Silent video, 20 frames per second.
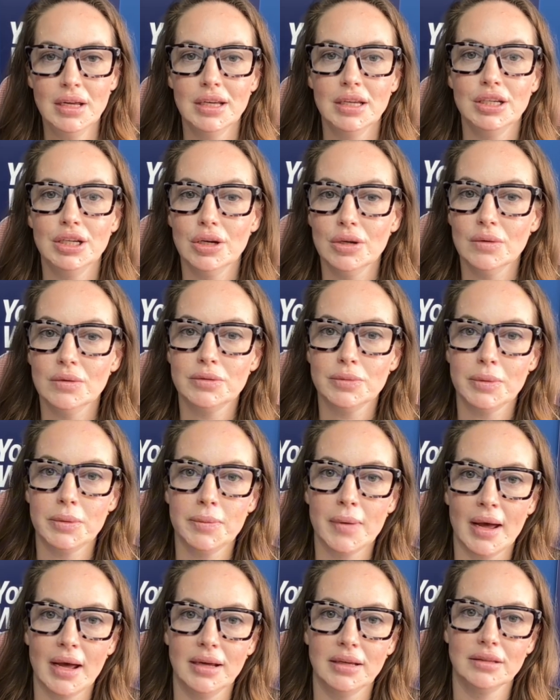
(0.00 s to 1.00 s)
you would be
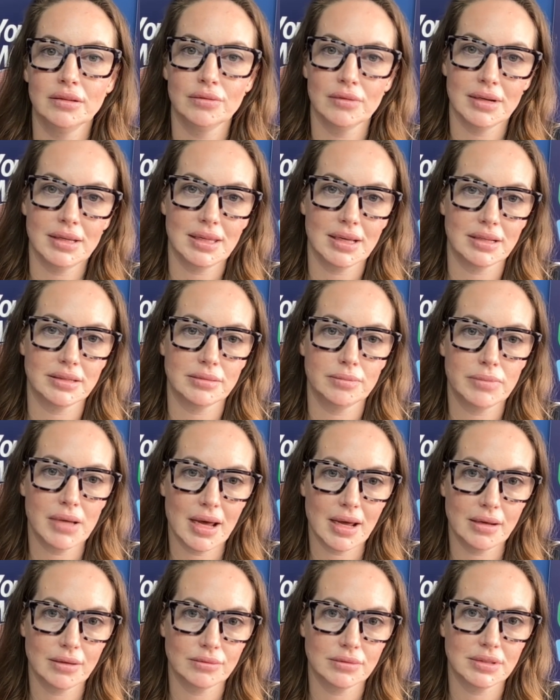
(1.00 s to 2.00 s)
paying
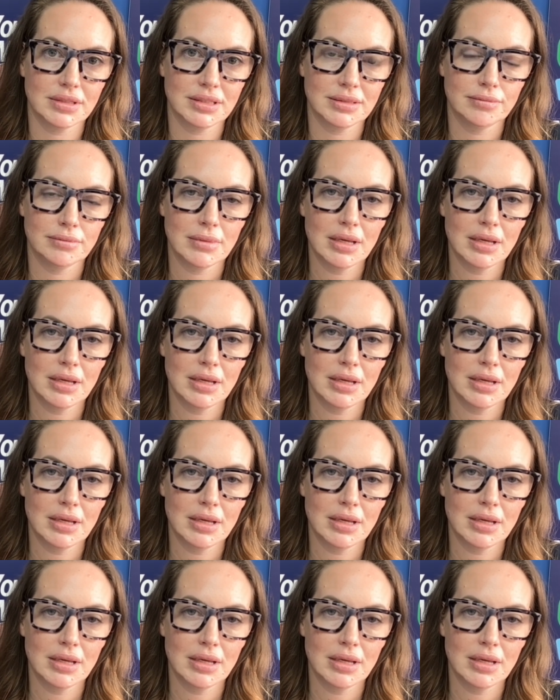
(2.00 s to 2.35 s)
£3,000.